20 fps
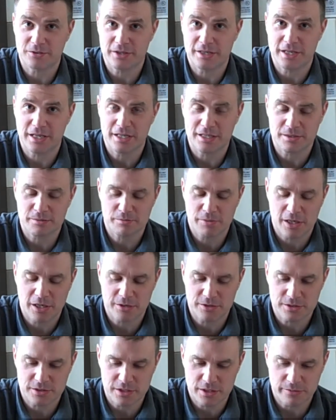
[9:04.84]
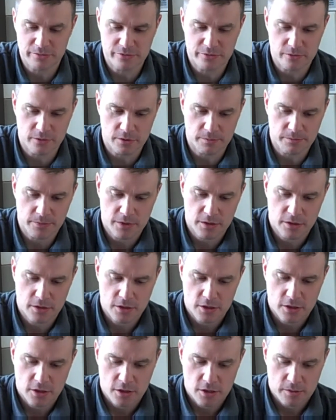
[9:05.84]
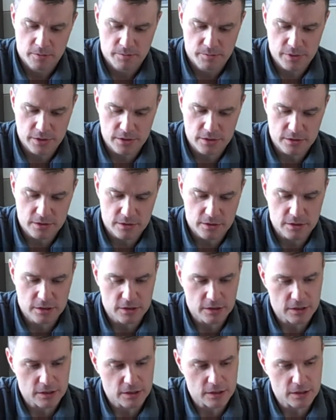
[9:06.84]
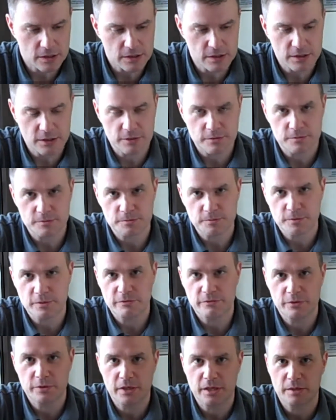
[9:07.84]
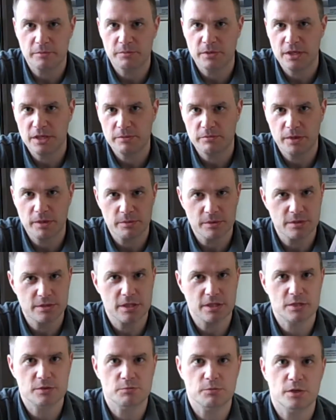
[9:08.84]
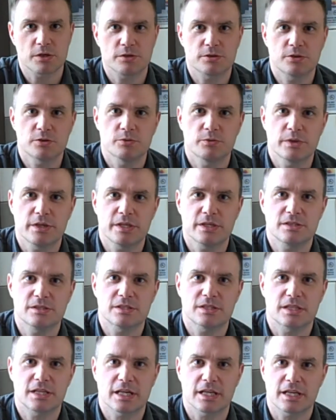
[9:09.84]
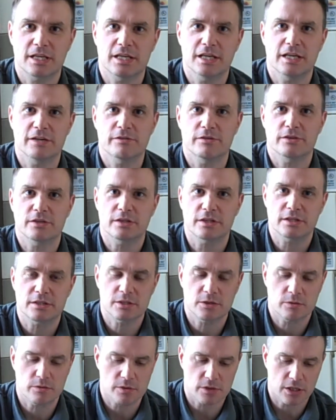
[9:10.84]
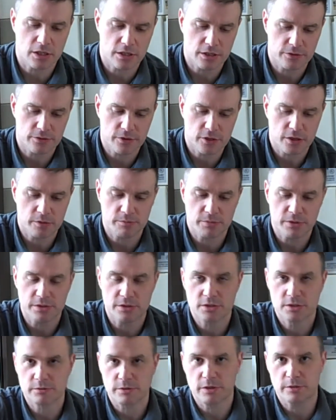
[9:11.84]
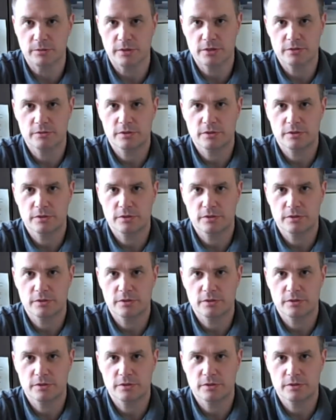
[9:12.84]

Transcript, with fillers: that he has polished up for him. But, uh, you know, if you're like me, maybe it takes one or two reads to kind of get everything that's going on in there. But Straight Razor